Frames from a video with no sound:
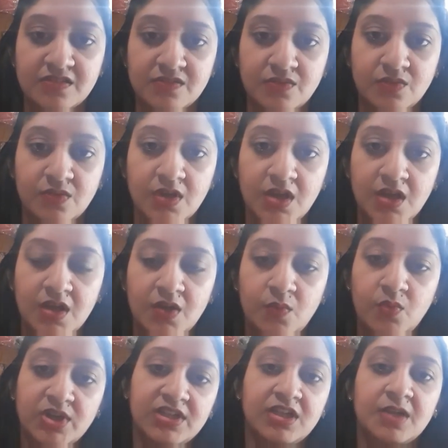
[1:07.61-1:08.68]
So
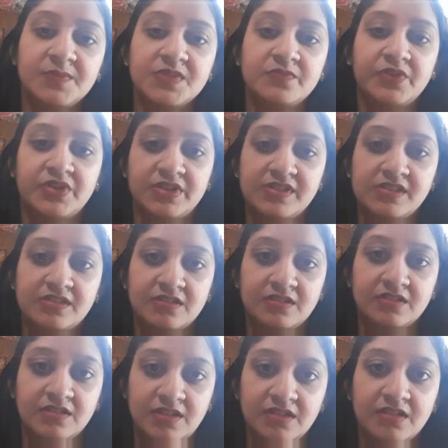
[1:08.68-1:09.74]
what comes first
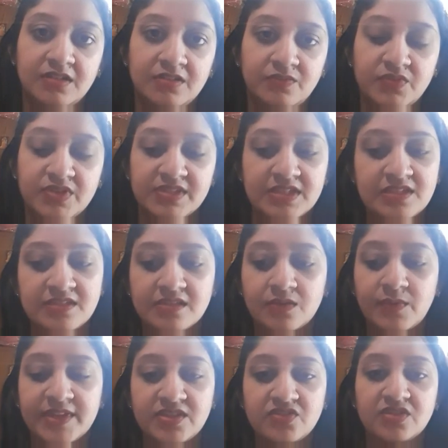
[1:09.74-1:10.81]
was his
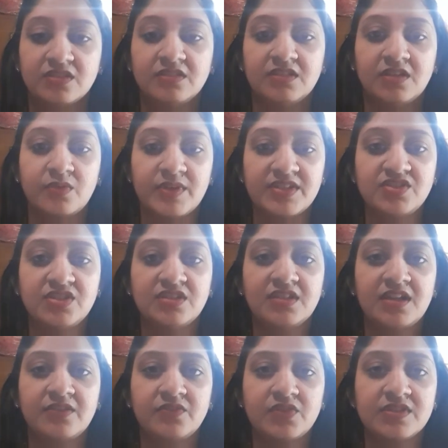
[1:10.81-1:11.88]
question, the
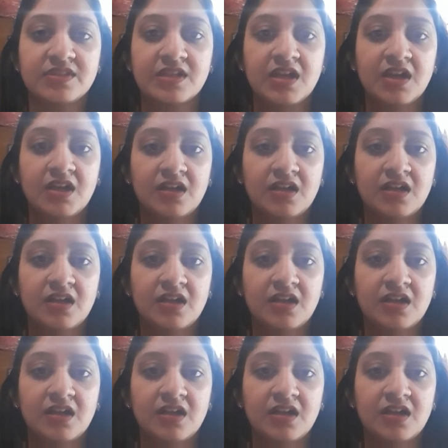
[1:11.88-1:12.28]
question that was